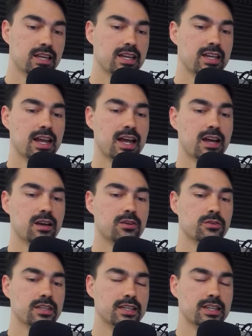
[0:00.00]
and
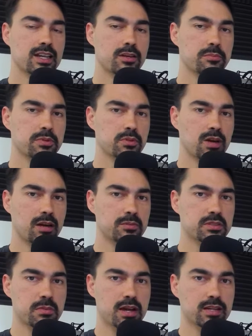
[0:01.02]
how they can help you
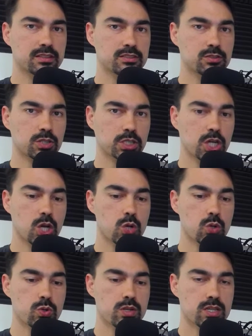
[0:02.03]
optimize your
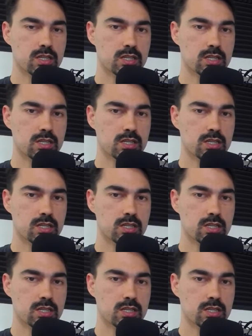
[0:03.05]
code.